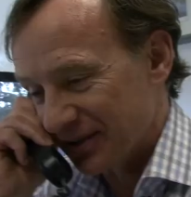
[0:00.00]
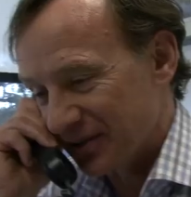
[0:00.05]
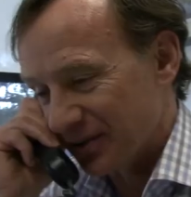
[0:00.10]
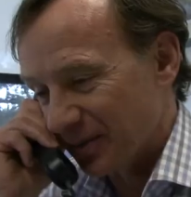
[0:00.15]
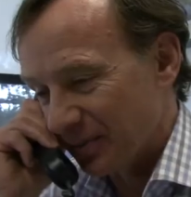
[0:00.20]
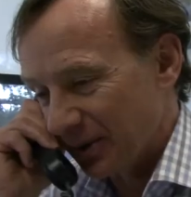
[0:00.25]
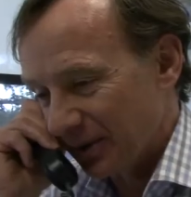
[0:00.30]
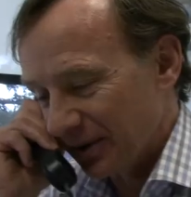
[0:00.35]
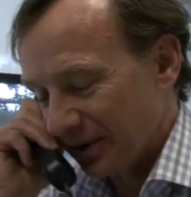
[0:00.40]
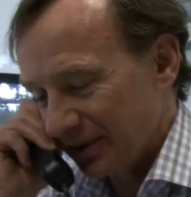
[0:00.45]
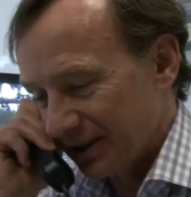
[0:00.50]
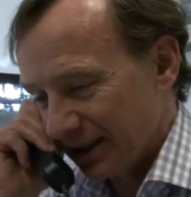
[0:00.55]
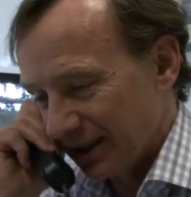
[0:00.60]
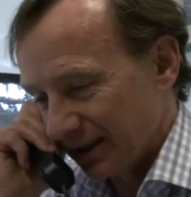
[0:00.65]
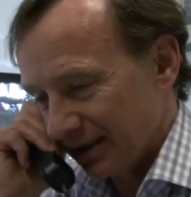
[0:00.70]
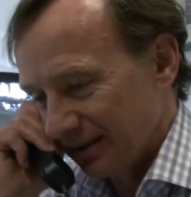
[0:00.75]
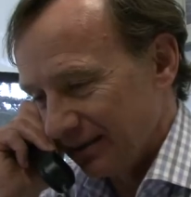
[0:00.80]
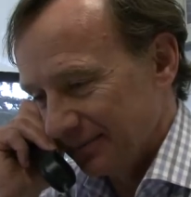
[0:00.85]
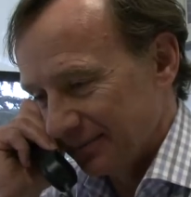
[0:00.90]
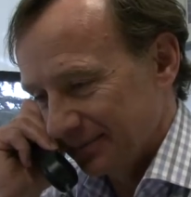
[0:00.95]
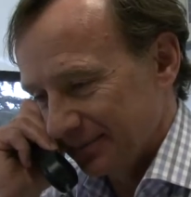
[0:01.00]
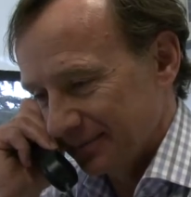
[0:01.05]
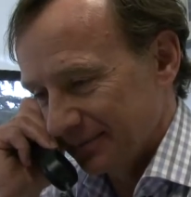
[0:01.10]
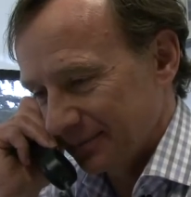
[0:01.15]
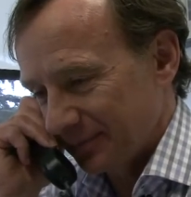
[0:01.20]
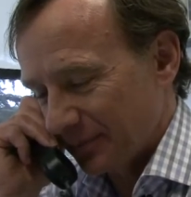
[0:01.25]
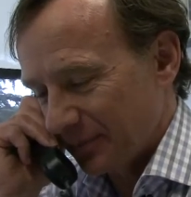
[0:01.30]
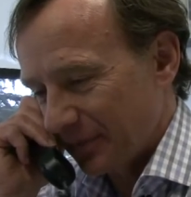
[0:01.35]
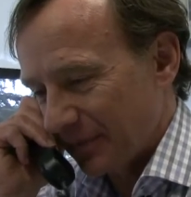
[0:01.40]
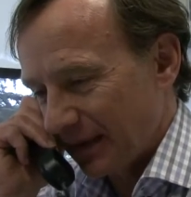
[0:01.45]
So about our deal,
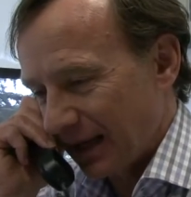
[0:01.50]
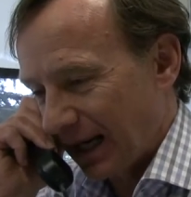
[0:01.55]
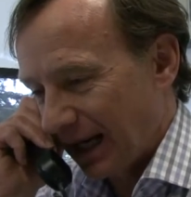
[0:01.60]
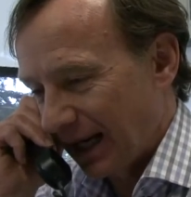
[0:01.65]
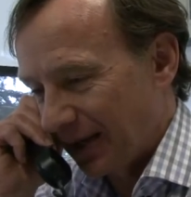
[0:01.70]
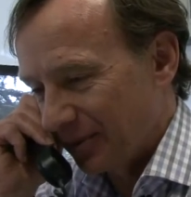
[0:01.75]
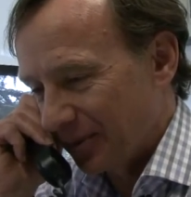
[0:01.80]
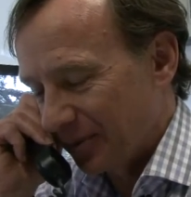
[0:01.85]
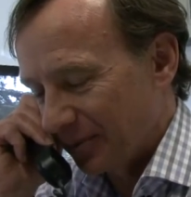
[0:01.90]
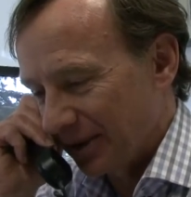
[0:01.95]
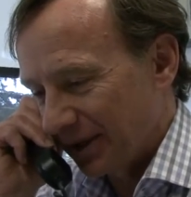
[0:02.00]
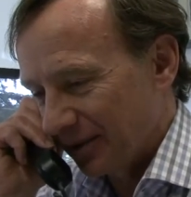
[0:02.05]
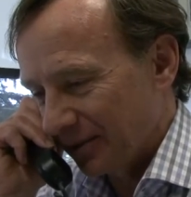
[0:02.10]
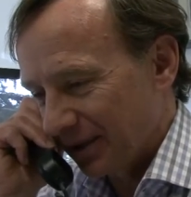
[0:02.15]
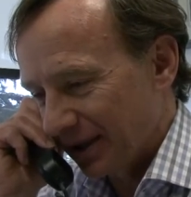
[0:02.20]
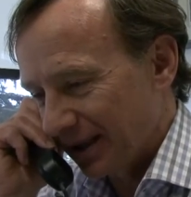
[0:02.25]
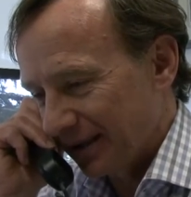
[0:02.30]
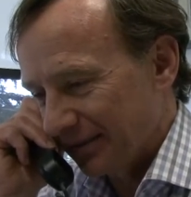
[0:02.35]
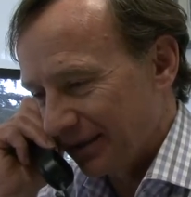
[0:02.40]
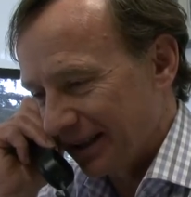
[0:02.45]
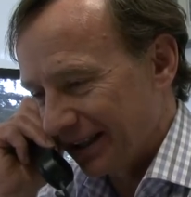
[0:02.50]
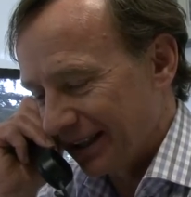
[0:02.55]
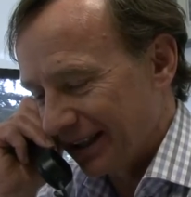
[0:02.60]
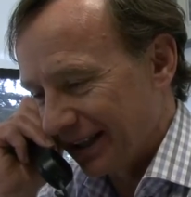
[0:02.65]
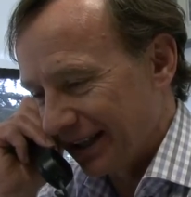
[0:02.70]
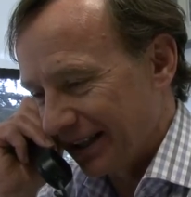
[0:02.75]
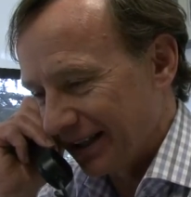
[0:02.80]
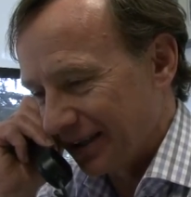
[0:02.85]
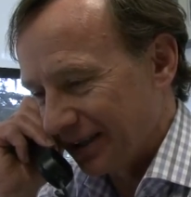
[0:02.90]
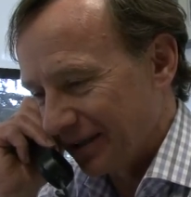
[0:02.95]
I will be
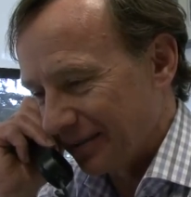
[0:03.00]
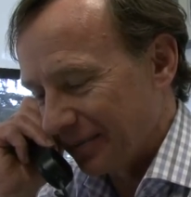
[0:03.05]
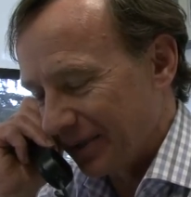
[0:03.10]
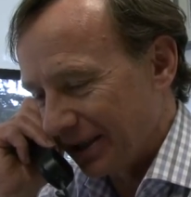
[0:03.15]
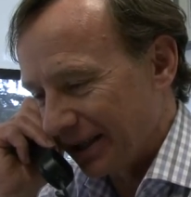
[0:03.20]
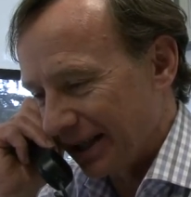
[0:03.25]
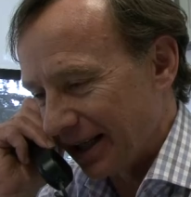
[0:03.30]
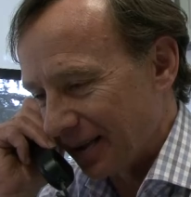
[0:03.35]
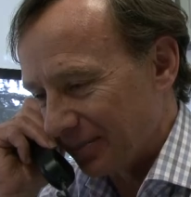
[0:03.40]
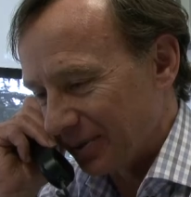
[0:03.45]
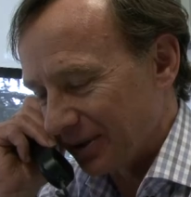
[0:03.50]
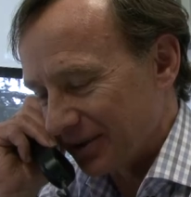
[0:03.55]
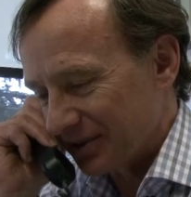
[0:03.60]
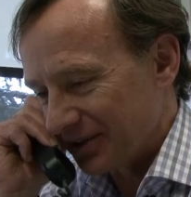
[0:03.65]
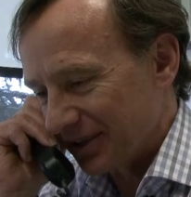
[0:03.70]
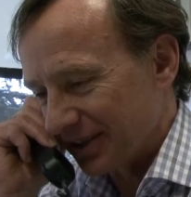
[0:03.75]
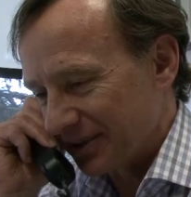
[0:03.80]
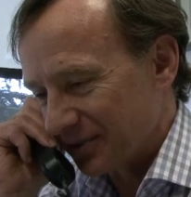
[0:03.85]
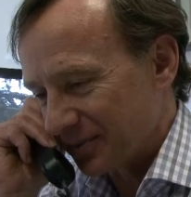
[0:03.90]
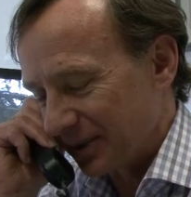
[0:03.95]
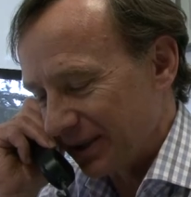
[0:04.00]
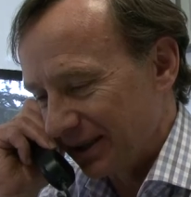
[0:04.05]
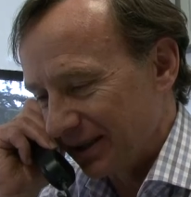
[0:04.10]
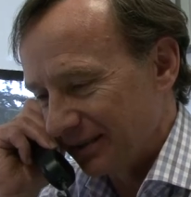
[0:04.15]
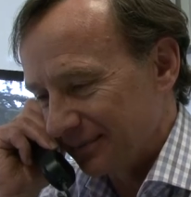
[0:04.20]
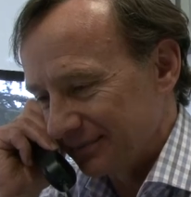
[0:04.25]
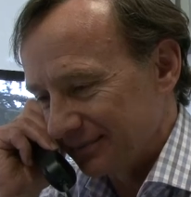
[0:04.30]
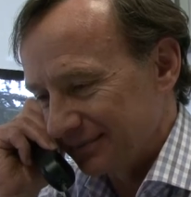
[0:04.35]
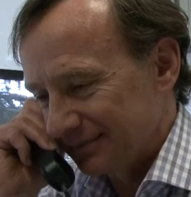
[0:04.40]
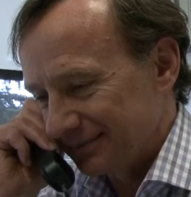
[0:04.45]
arriving in Minneapolis next week